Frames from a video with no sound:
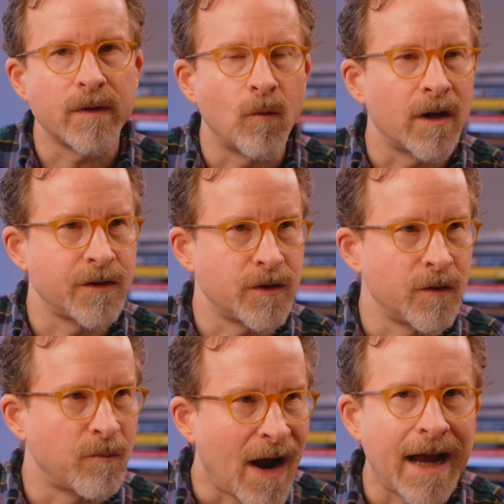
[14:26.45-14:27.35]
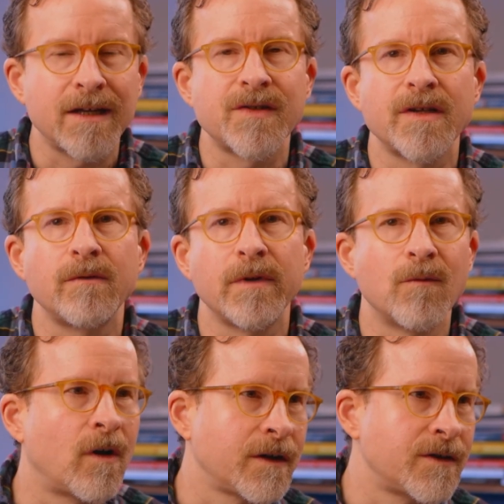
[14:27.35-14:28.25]
We want to practice it. We
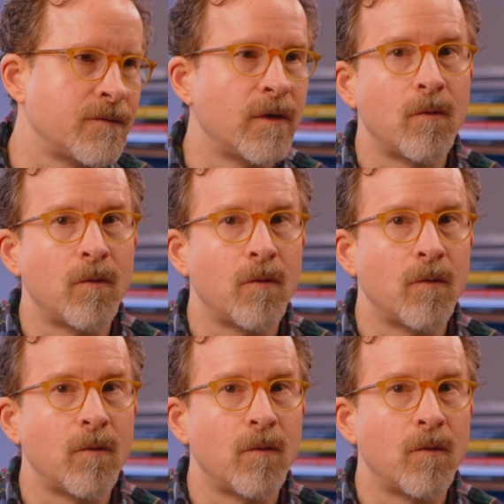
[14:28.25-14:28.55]
want we,